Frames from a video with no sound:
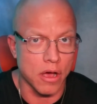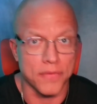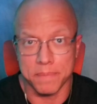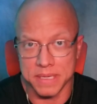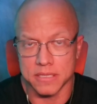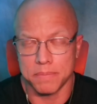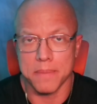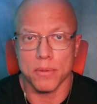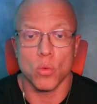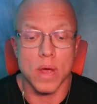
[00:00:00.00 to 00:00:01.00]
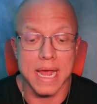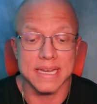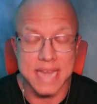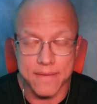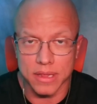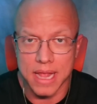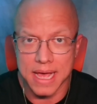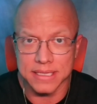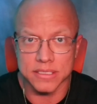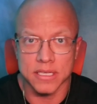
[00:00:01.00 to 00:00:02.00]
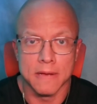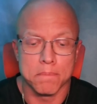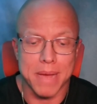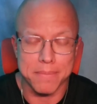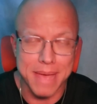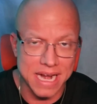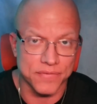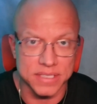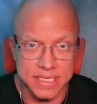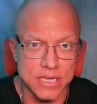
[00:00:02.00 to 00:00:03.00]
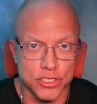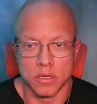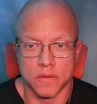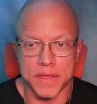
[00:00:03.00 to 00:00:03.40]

on the piece of paper when I Nevillized my manifestation.